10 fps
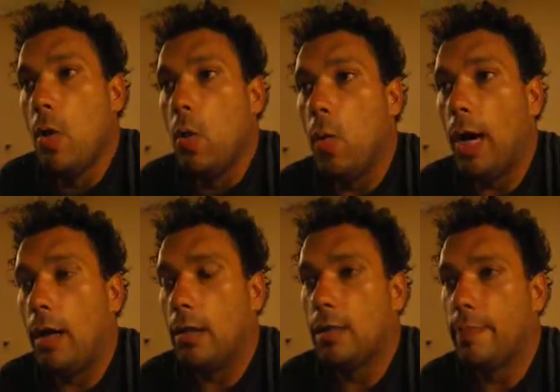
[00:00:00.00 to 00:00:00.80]

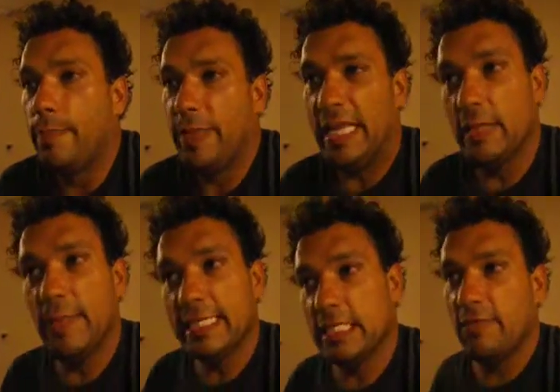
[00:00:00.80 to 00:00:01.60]
Well, in the
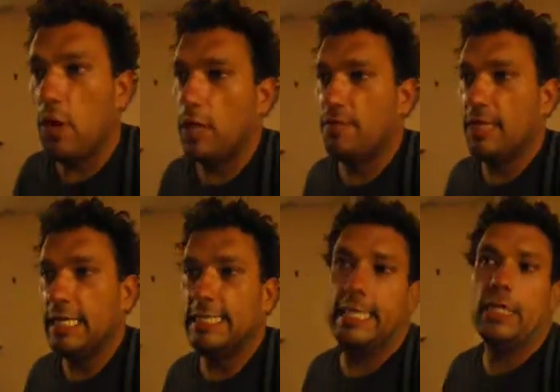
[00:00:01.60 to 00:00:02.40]
midst of all of
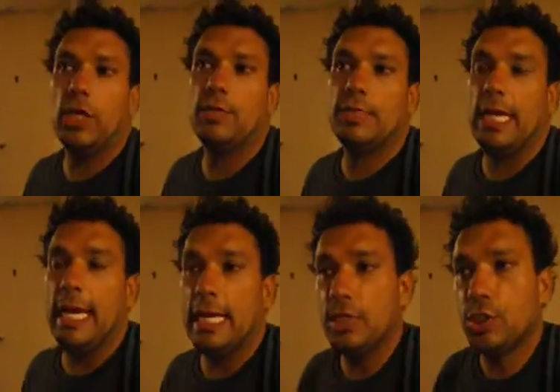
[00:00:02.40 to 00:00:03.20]
this, it goes
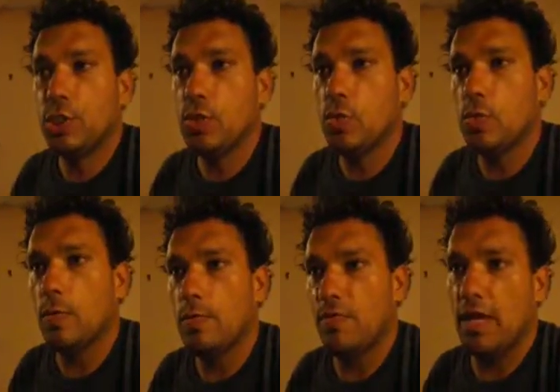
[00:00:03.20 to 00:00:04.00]
into
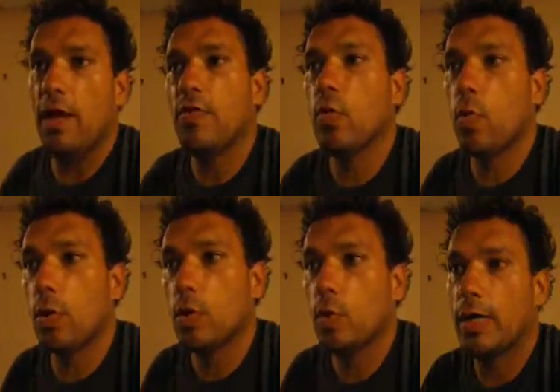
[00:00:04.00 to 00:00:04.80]
the other
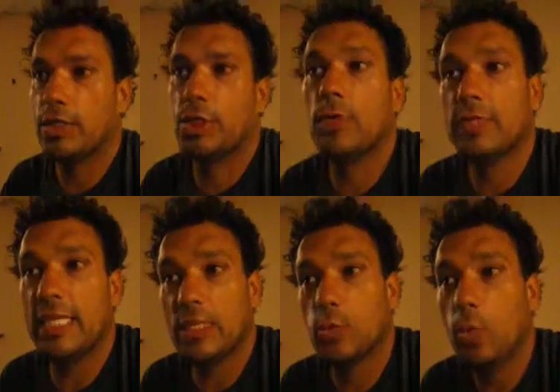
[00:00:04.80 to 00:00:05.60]
world where it shows
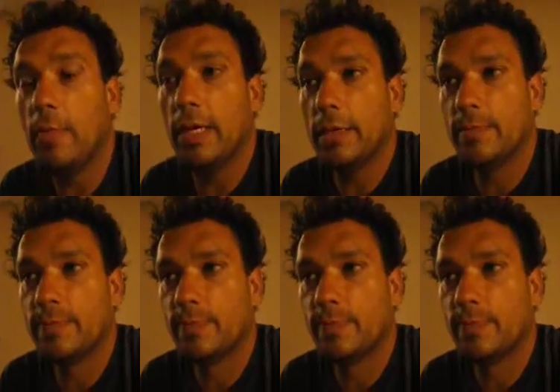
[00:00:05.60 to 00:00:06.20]
this woman